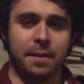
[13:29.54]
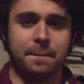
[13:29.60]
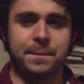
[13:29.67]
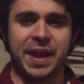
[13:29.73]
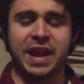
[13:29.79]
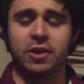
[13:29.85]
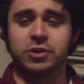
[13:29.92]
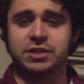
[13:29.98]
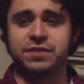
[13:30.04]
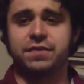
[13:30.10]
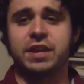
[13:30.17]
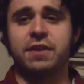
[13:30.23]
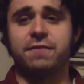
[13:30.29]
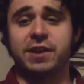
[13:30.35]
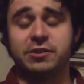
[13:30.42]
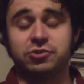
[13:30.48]
pairs of
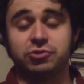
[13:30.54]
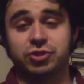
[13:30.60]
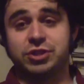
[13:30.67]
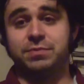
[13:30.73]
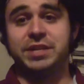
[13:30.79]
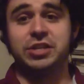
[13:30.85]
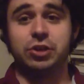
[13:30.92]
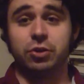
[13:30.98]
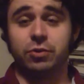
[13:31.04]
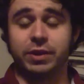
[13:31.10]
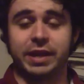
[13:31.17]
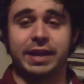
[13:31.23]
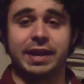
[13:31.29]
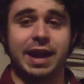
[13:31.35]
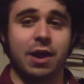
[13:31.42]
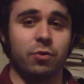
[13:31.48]
the Avengers to be
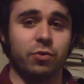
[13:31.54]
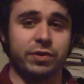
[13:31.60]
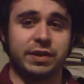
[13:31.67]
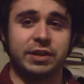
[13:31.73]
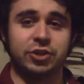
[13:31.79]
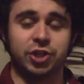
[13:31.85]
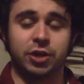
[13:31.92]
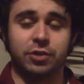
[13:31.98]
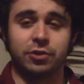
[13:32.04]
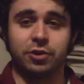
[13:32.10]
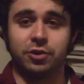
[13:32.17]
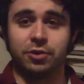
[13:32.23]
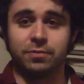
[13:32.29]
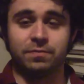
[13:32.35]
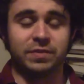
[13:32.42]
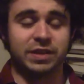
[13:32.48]
duking it out with each
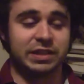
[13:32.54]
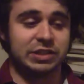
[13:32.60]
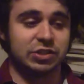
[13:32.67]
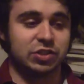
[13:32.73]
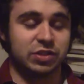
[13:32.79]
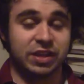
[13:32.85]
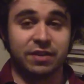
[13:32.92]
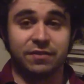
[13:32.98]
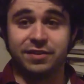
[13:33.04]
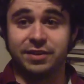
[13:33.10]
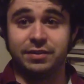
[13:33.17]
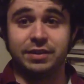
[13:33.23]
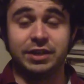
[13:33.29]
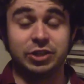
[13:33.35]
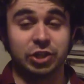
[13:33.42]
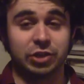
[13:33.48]
other and giving
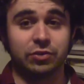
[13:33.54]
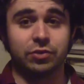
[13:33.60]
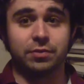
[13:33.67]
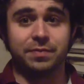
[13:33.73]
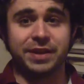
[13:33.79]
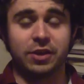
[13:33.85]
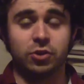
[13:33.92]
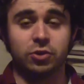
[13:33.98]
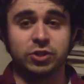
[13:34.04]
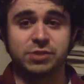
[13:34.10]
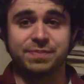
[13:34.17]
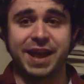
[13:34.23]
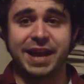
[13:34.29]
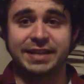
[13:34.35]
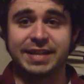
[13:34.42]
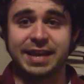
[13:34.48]
each other the big ol'
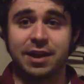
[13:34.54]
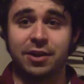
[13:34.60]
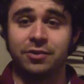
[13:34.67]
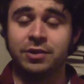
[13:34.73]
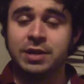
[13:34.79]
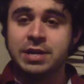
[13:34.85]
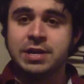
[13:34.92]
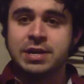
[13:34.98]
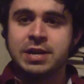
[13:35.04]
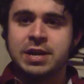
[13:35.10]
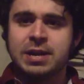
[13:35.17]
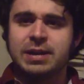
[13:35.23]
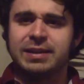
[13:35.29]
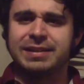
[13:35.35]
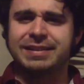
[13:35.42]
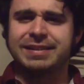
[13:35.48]
smackdown.
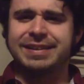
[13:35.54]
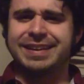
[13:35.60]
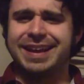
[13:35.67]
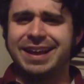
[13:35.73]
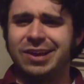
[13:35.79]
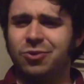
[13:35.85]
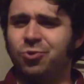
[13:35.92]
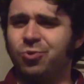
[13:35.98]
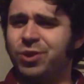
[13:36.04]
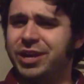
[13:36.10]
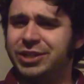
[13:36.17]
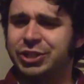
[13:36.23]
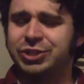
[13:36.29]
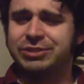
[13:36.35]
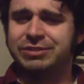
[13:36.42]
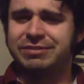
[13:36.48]
Kind of
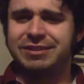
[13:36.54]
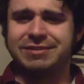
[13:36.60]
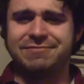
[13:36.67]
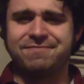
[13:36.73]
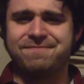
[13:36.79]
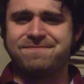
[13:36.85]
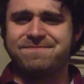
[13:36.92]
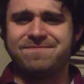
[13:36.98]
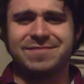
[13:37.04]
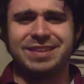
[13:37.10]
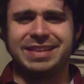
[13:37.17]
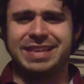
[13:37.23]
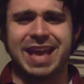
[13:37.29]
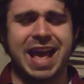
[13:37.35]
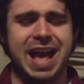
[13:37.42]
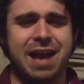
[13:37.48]
wish that
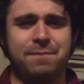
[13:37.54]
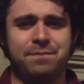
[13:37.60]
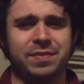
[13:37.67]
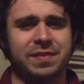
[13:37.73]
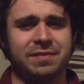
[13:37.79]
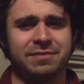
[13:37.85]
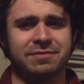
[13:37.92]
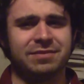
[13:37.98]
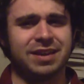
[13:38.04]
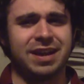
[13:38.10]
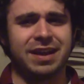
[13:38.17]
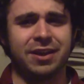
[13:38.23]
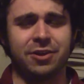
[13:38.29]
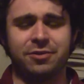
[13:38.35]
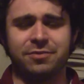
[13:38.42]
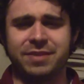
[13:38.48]
Cap and
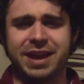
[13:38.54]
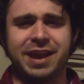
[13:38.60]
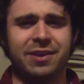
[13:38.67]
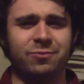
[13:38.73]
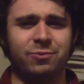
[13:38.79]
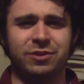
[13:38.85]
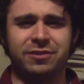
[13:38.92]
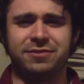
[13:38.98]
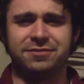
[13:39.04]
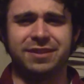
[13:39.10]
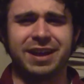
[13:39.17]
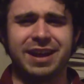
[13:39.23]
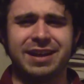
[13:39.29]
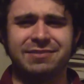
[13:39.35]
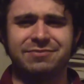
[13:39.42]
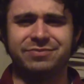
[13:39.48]
Iron Man would
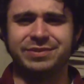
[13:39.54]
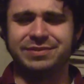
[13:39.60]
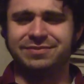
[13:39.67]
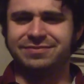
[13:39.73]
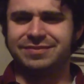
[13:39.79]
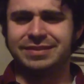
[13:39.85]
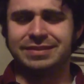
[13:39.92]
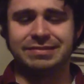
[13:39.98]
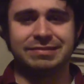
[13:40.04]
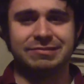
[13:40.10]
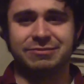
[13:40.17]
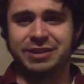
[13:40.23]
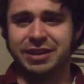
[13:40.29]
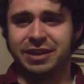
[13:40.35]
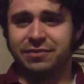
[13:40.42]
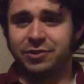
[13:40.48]
fight, but
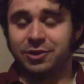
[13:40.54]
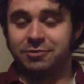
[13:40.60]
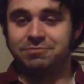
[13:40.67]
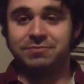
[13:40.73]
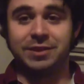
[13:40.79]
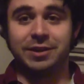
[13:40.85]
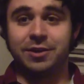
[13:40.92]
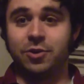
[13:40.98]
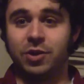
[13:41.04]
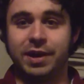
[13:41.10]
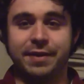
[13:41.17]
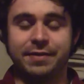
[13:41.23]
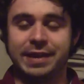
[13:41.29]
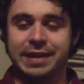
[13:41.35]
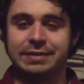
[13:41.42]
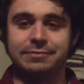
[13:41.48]
whatever. You know what?